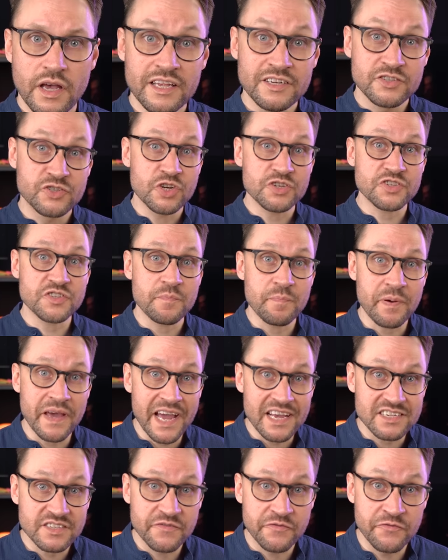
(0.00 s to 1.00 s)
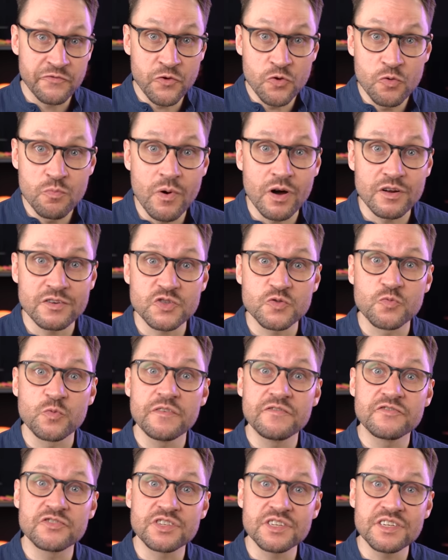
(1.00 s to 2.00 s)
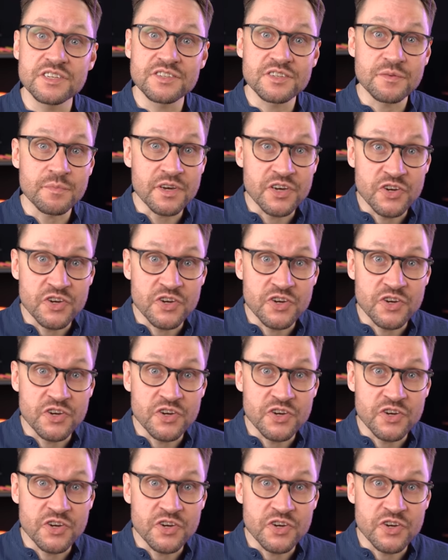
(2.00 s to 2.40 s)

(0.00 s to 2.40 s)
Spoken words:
In just the past few months, we've seen some